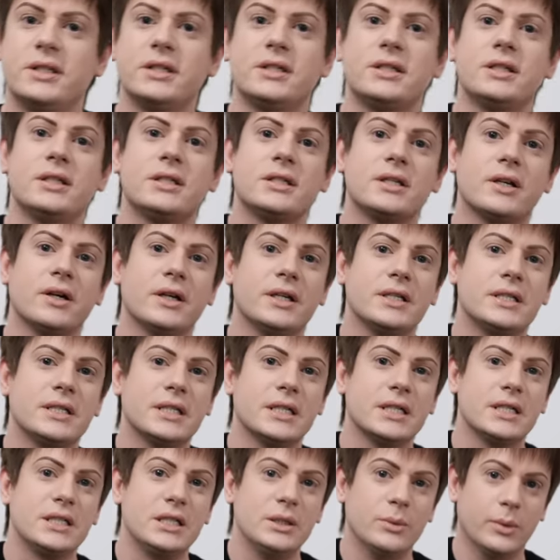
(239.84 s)
is the size
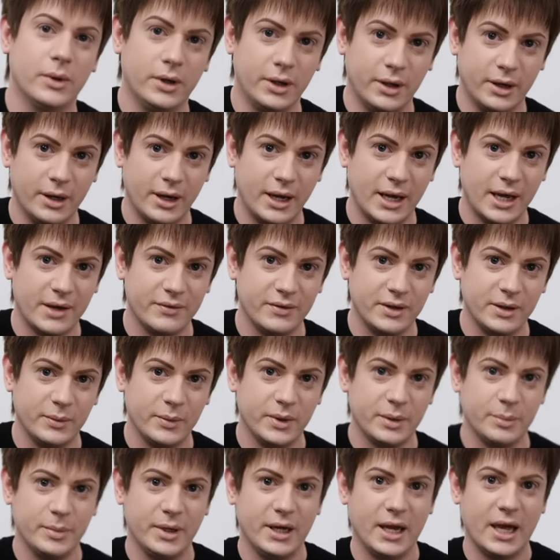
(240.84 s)
31, I have it
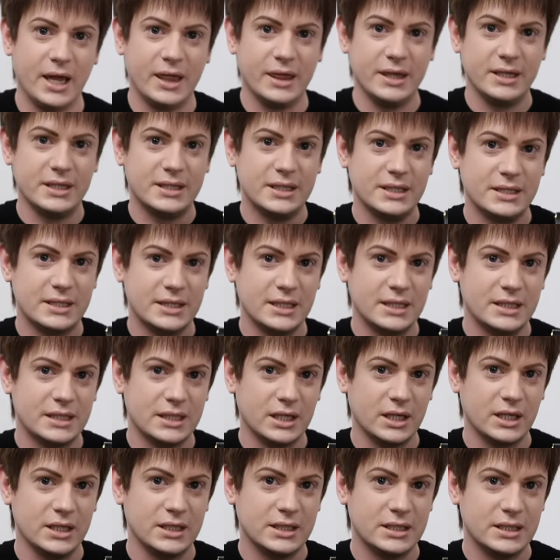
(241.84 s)
with me, and this is the
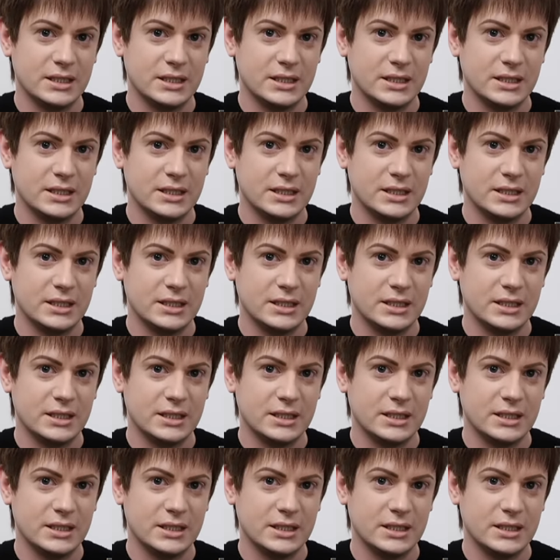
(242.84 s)
size